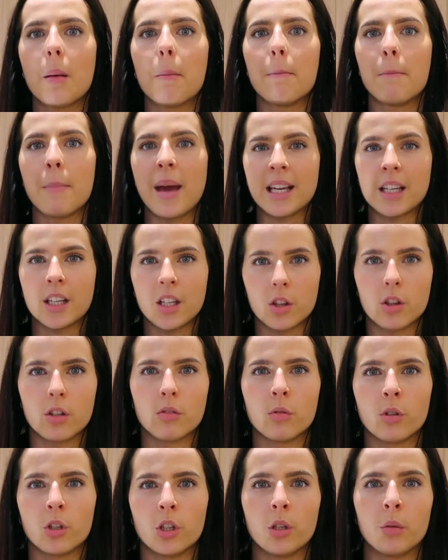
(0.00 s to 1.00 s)
make the
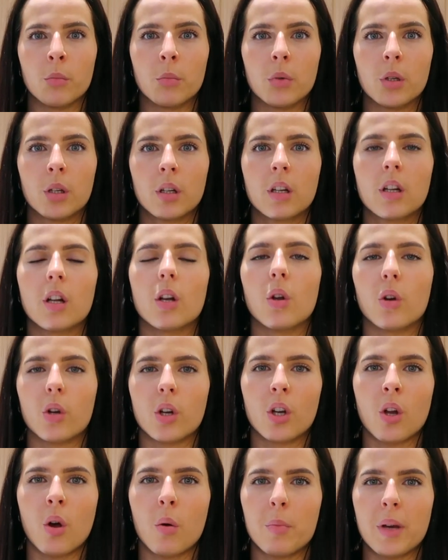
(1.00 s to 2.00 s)
room look
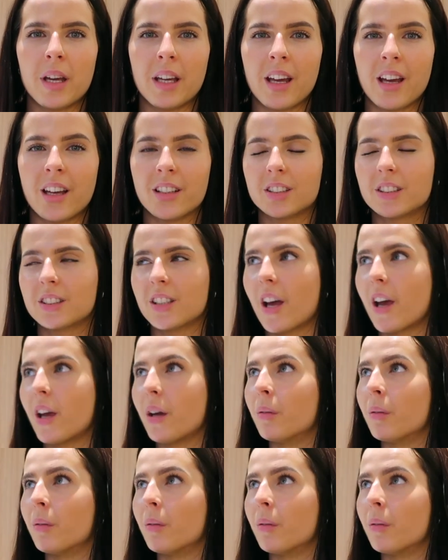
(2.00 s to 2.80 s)
a lot bigger. So